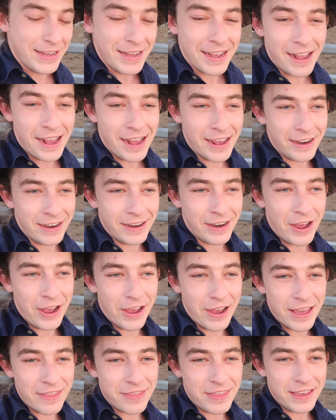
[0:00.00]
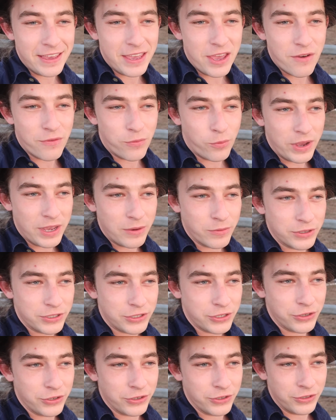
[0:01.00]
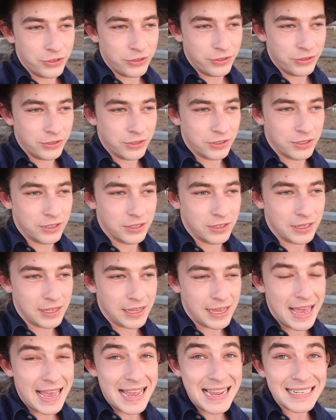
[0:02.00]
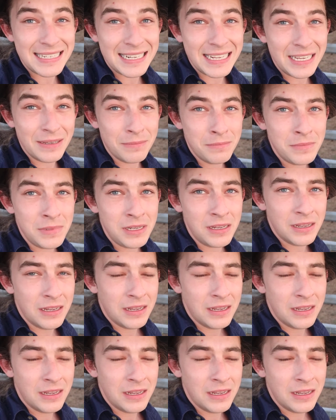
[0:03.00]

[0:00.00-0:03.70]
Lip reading: I don't know, I think if we were to eat him,